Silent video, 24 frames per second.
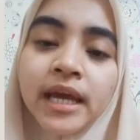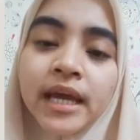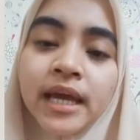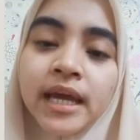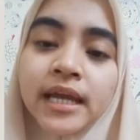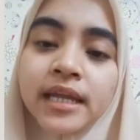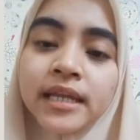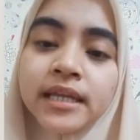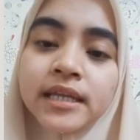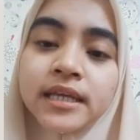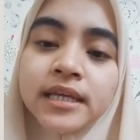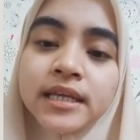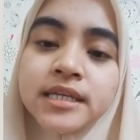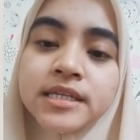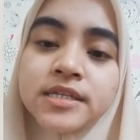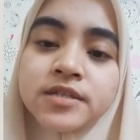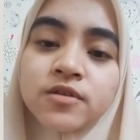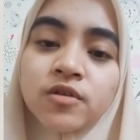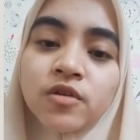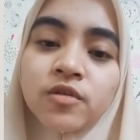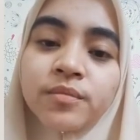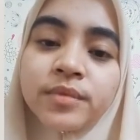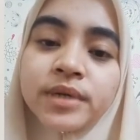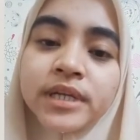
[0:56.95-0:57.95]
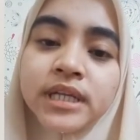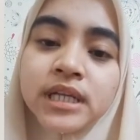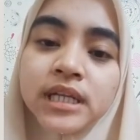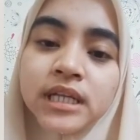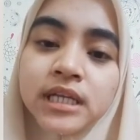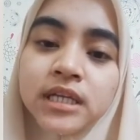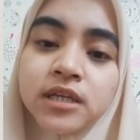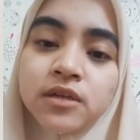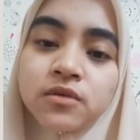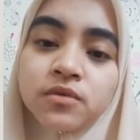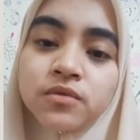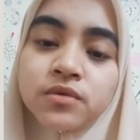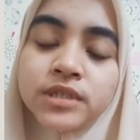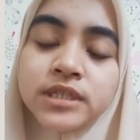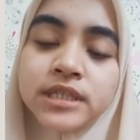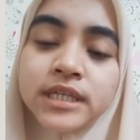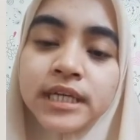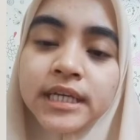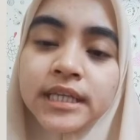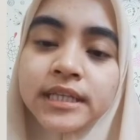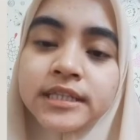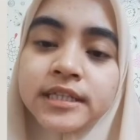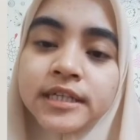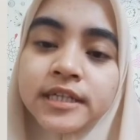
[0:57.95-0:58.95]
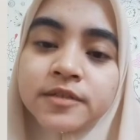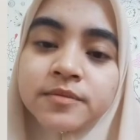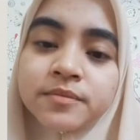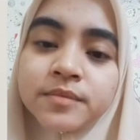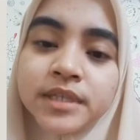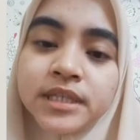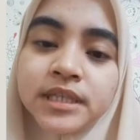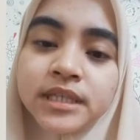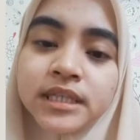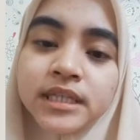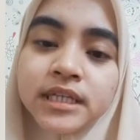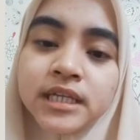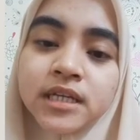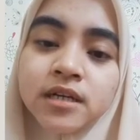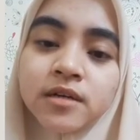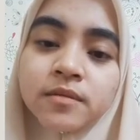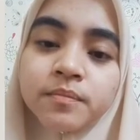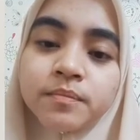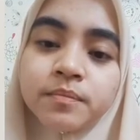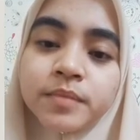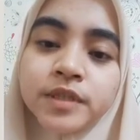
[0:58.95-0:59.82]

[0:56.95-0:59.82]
and is commonly used in transmitting a